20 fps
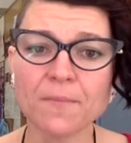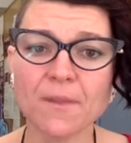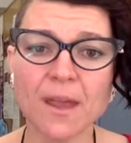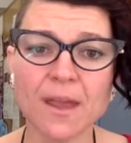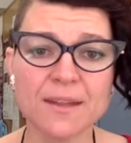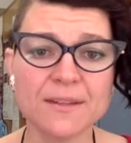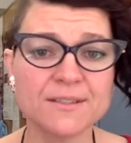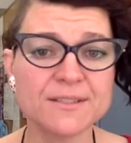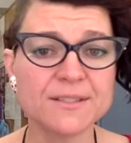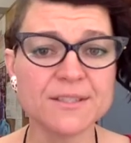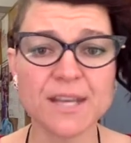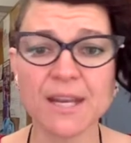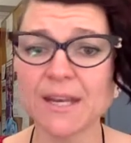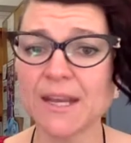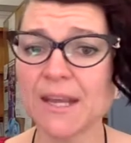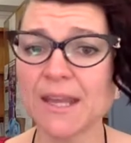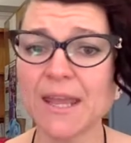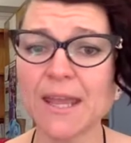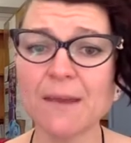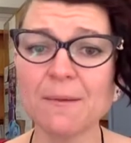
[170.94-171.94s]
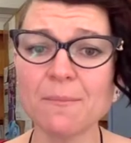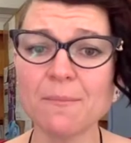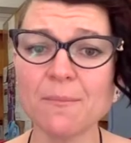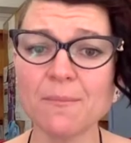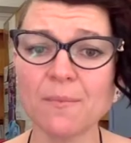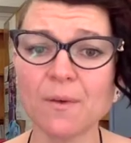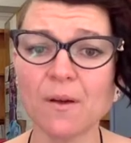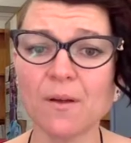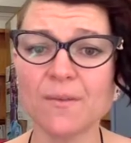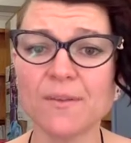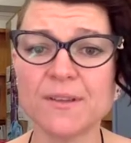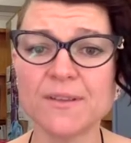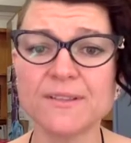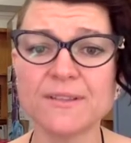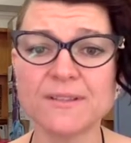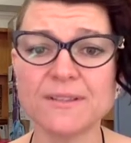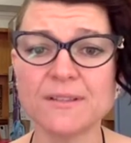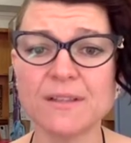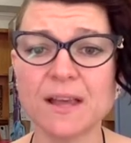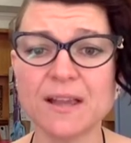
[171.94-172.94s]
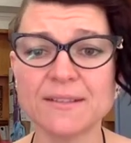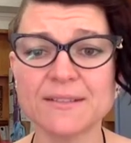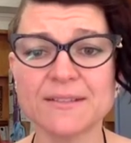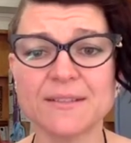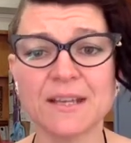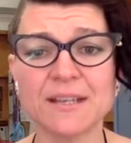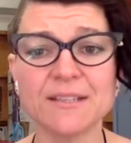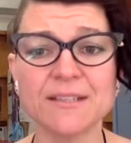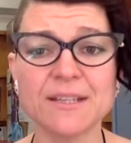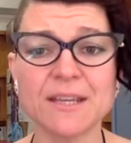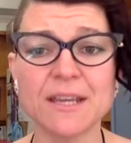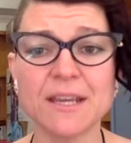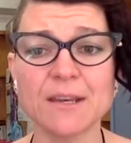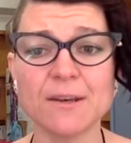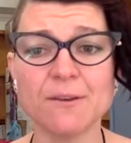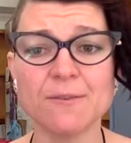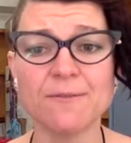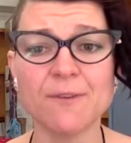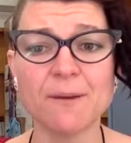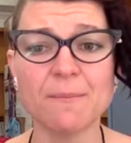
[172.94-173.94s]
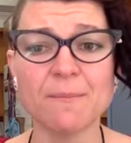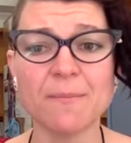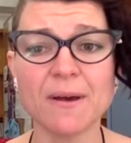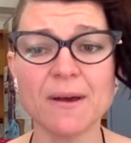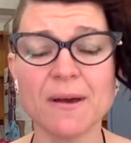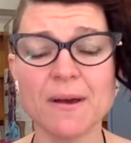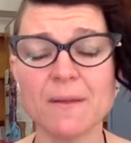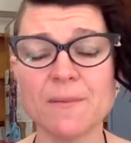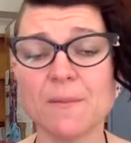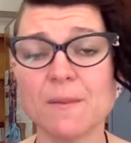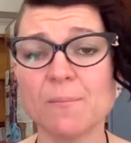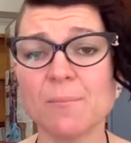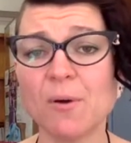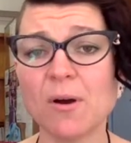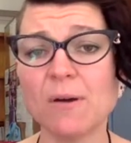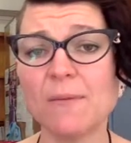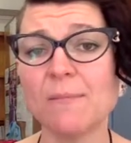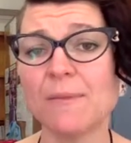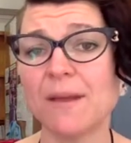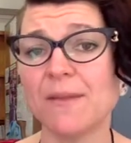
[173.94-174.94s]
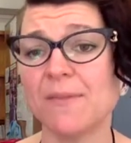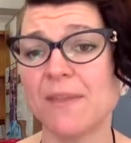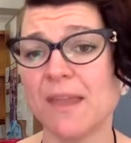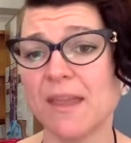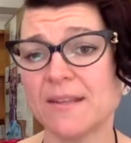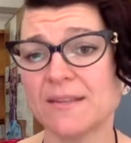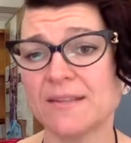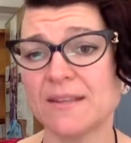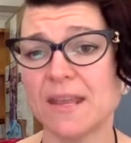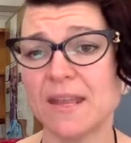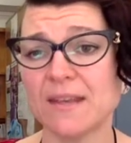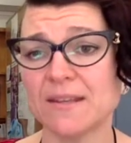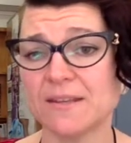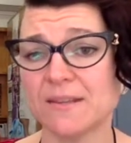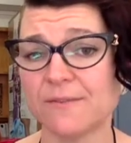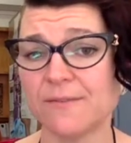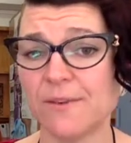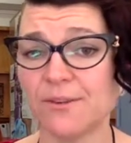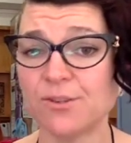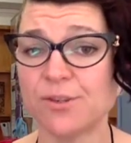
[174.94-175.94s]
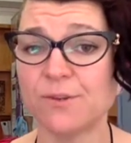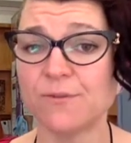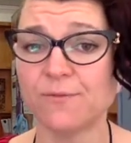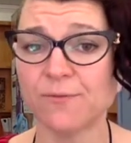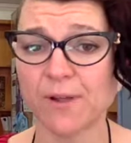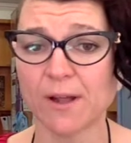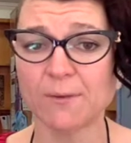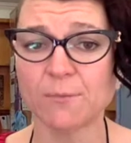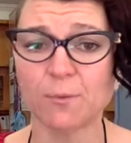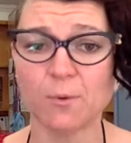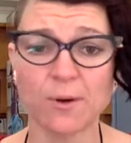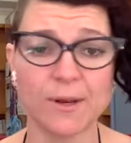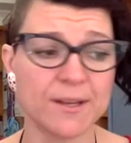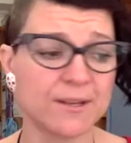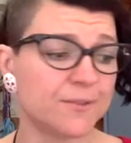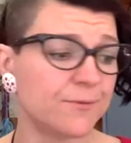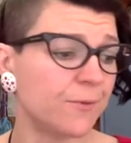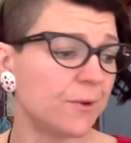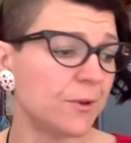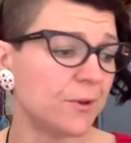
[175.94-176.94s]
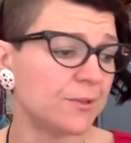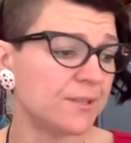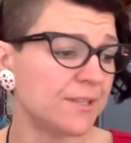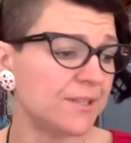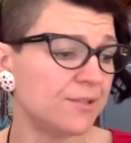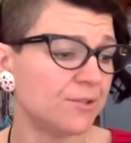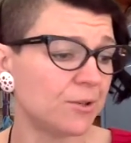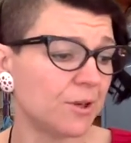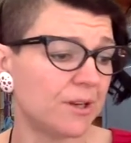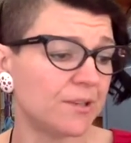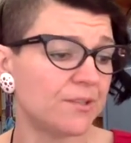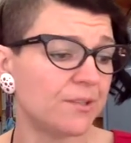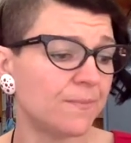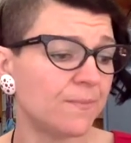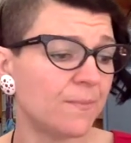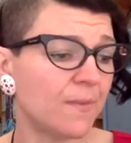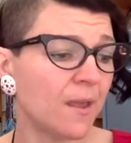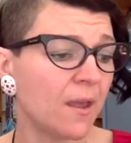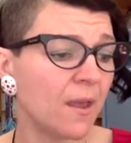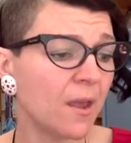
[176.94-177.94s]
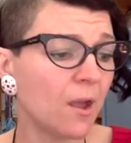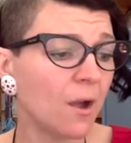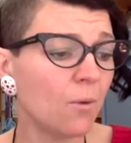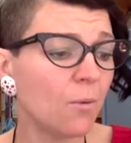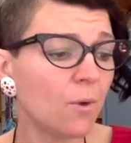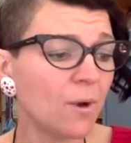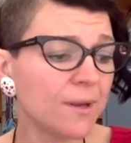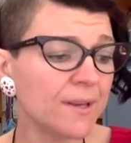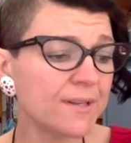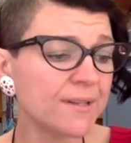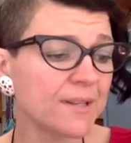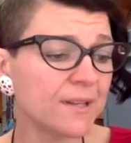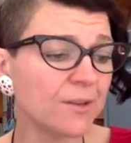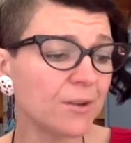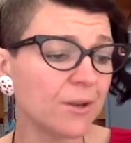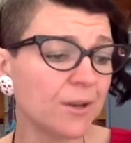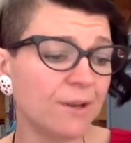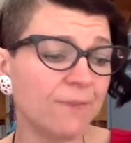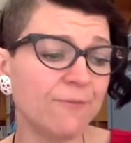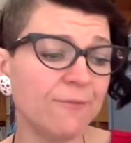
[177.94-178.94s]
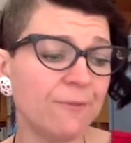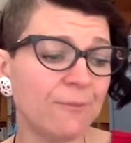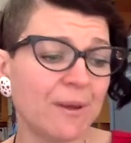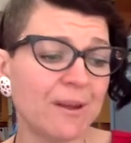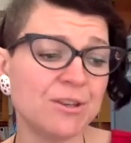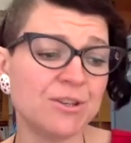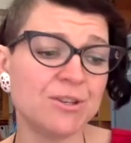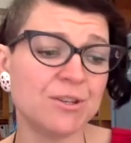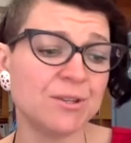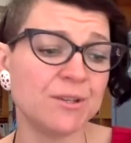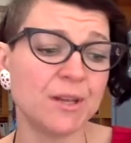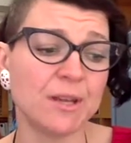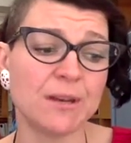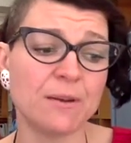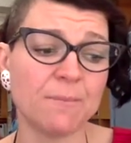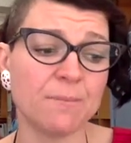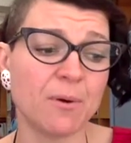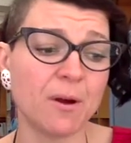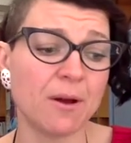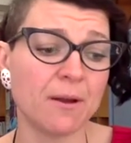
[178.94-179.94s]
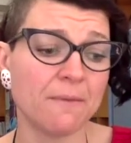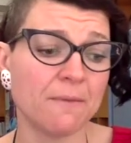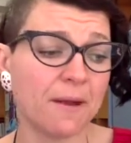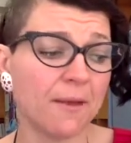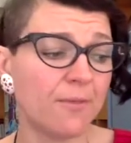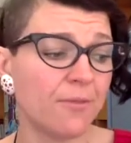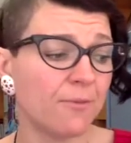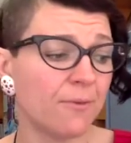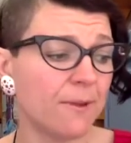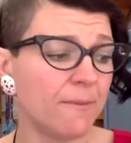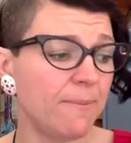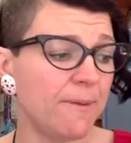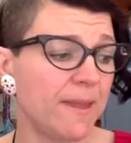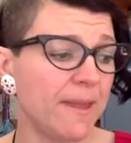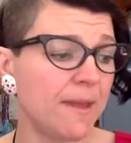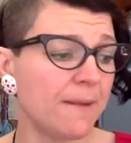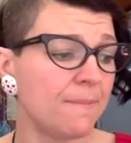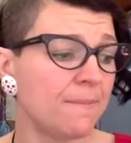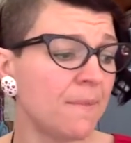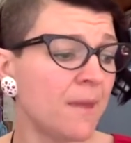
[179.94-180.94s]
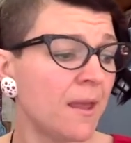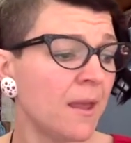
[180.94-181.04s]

It's 10 a.m. on this last Sunday in November, and the BOM and the SES have issued flood warnings for your district. Warnings include information that by around 3 p.m,